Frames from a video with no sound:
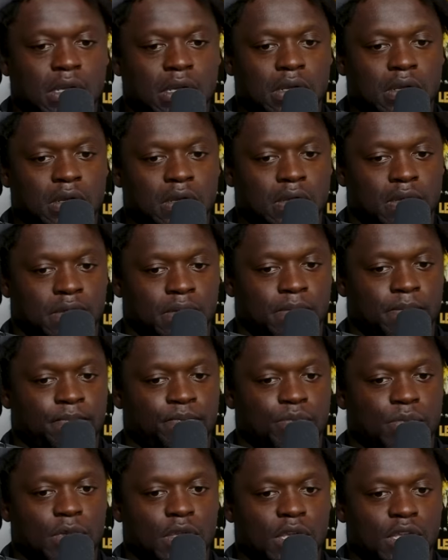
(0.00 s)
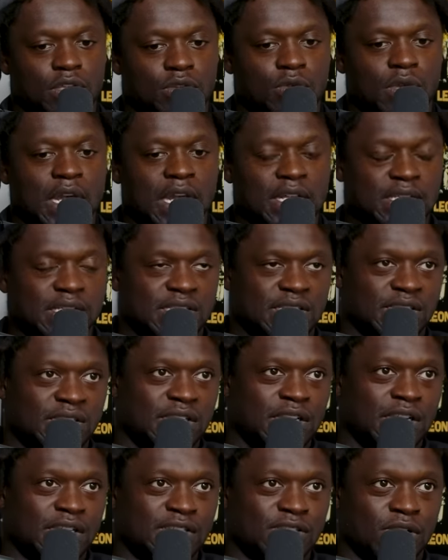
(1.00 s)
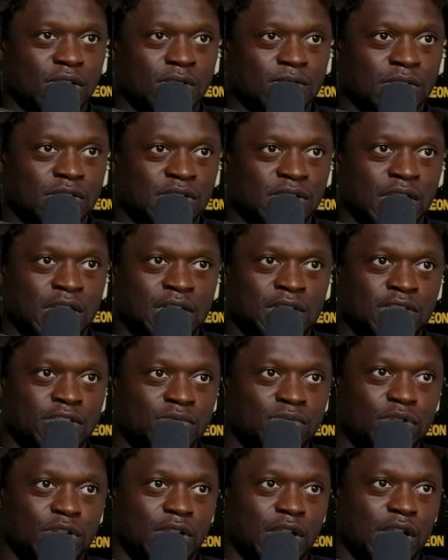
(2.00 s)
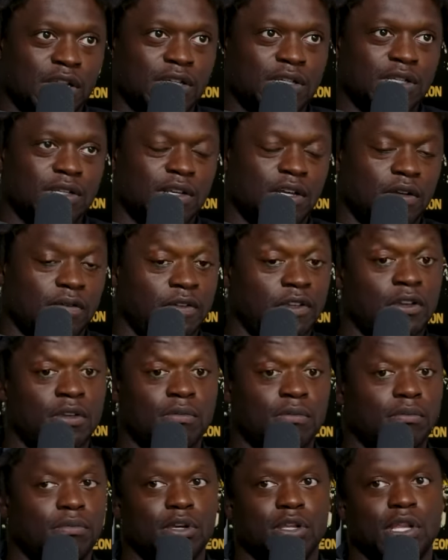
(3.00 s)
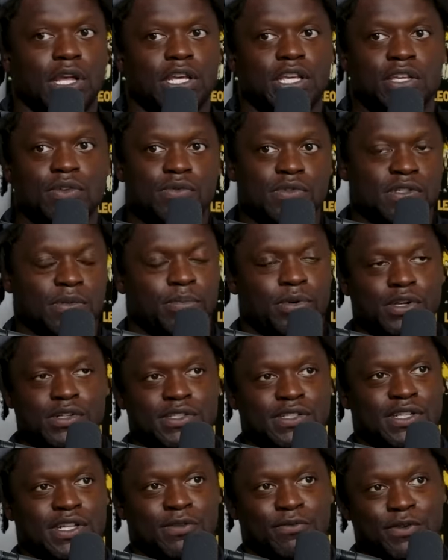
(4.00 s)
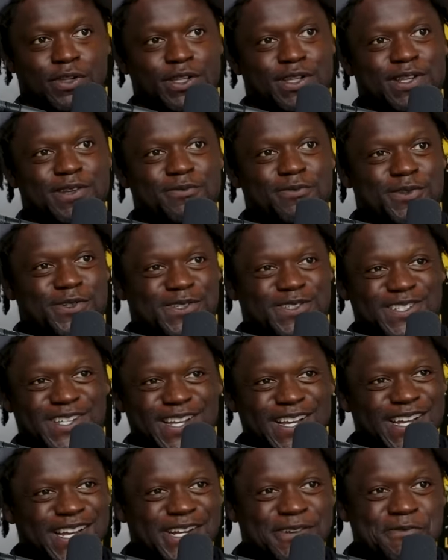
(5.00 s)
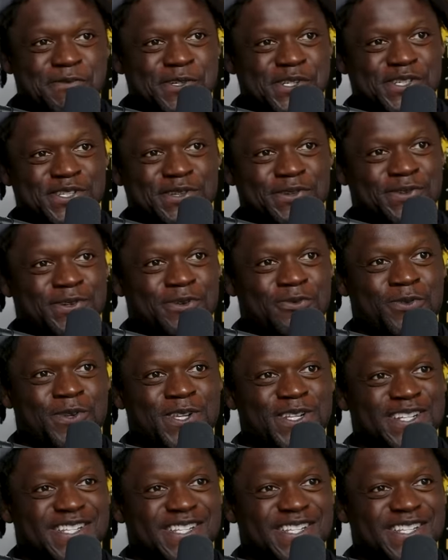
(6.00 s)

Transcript: And you got to see that softer side of you, but like, of him, but like, he was a person that really didn't want to show no weakness.